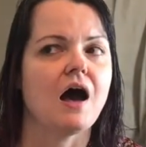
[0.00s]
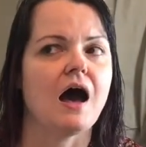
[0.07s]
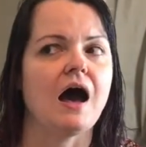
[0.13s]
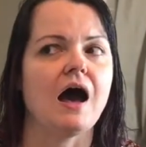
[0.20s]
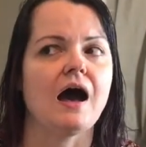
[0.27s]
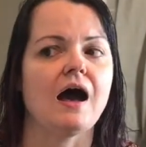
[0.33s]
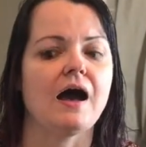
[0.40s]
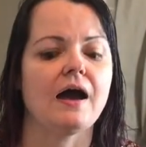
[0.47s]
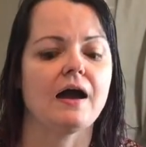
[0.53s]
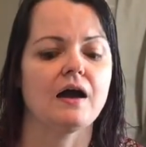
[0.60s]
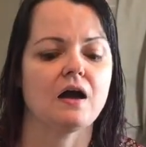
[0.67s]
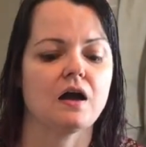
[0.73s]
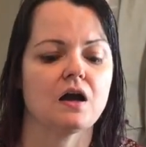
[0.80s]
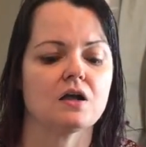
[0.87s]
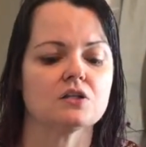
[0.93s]
I
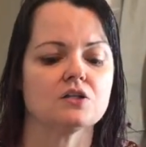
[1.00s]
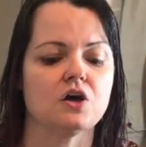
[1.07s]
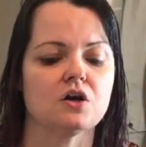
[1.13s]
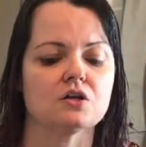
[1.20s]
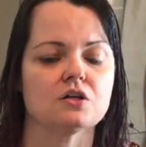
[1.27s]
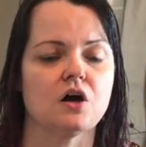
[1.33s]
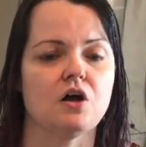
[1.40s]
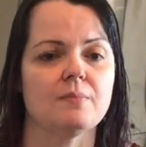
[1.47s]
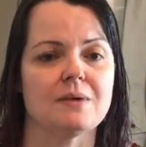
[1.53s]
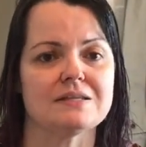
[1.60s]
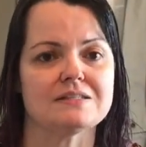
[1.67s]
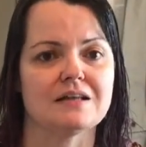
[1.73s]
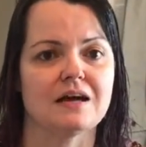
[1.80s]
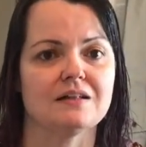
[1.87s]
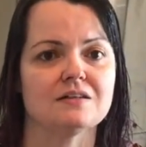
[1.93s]
talked to all my
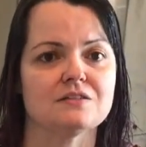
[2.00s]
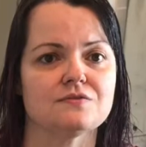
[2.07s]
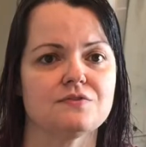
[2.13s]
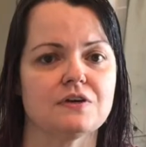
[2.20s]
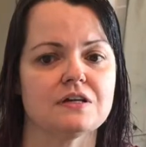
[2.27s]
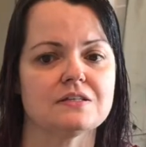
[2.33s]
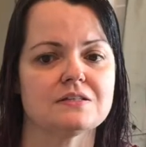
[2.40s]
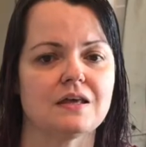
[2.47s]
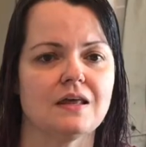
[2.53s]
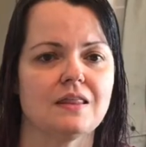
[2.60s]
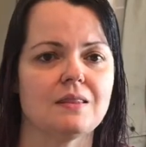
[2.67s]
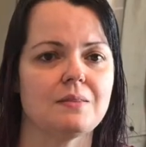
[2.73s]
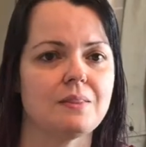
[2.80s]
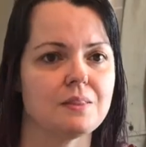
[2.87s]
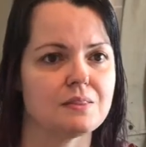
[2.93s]
stylist friends
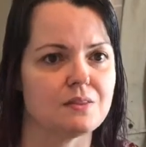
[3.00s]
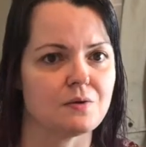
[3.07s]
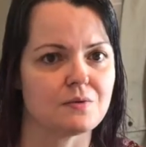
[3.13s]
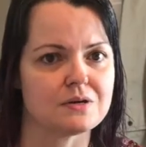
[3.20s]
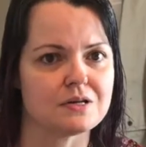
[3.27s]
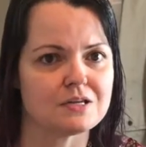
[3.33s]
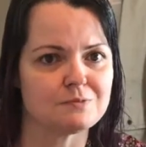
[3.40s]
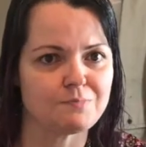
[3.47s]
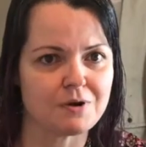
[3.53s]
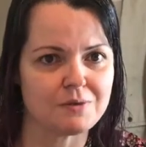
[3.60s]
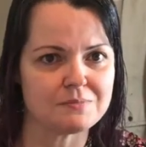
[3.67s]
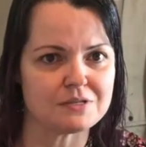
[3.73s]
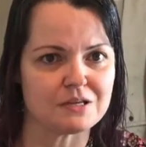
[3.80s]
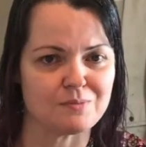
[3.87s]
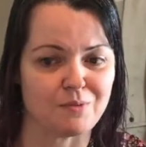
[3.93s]
and no one does
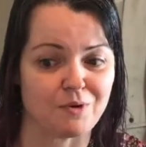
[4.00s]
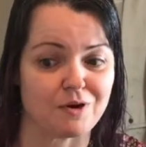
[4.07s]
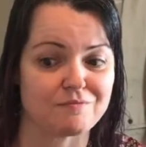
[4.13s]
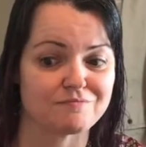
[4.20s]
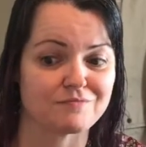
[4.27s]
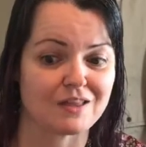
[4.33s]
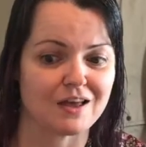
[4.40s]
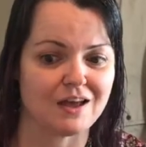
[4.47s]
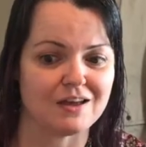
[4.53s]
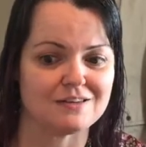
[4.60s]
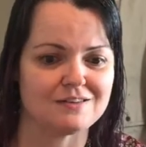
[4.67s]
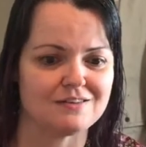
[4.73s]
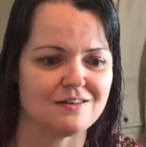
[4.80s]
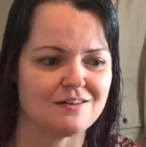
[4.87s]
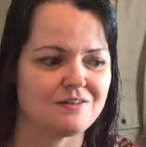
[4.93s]
perms anymore. I
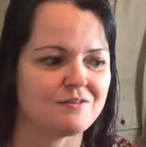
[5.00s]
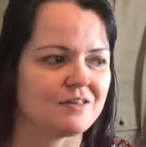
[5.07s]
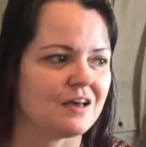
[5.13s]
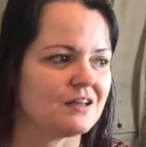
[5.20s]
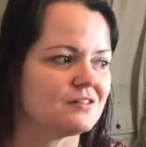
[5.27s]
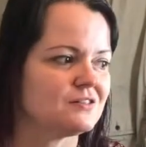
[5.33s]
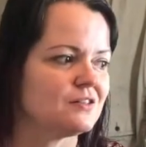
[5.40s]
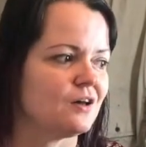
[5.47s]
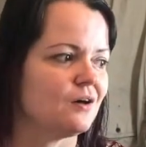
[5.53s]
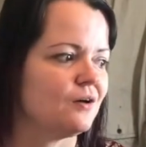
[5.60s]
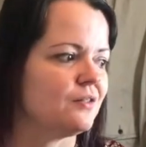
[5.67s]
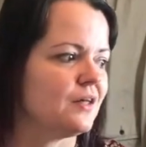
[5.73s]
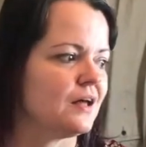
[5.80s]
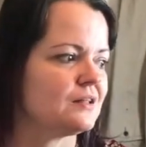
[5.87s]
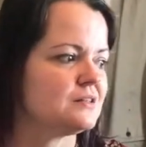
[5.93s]
did not know that, so
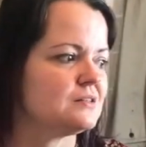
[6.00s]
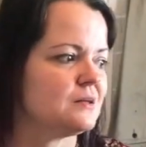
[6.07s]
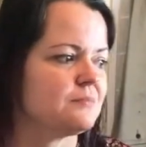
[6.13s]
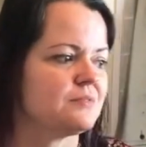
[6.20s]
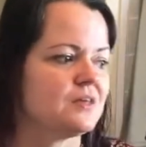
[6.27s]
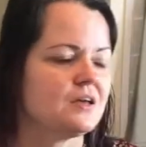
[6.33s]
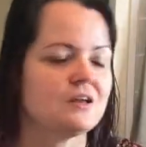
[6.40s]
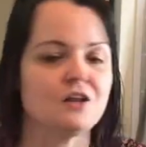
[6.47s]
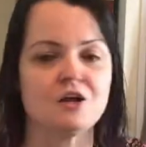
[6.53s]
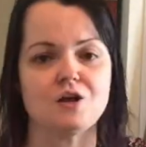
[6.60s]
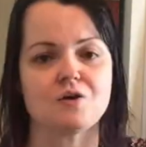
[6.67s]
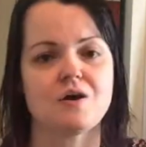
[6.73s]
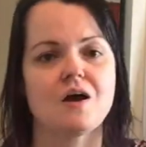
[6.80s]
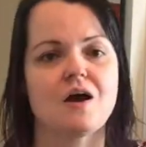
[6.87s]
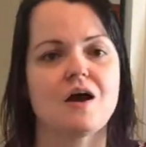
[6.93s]
that's something new.